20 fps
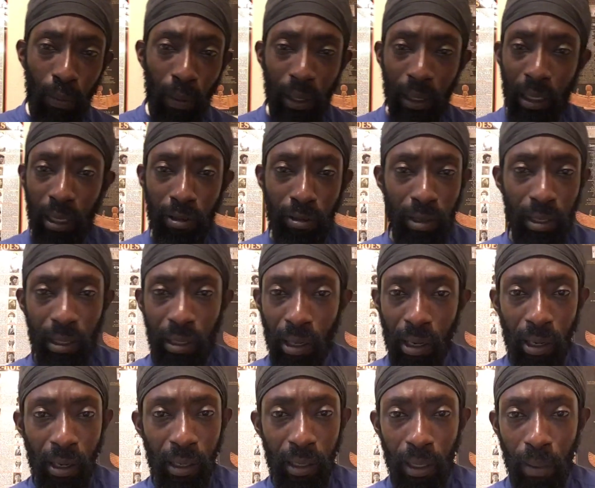when he
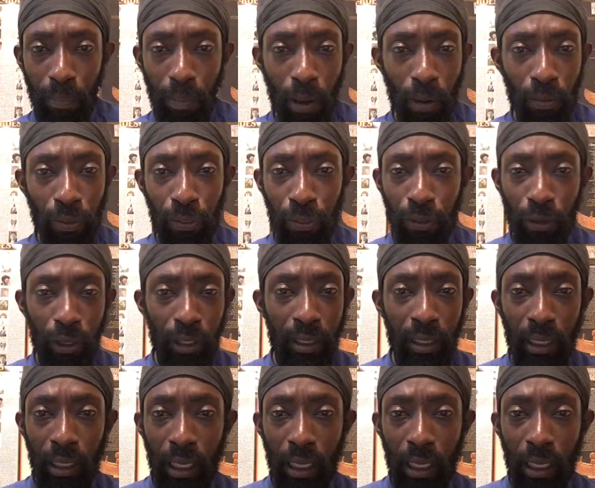returned about 30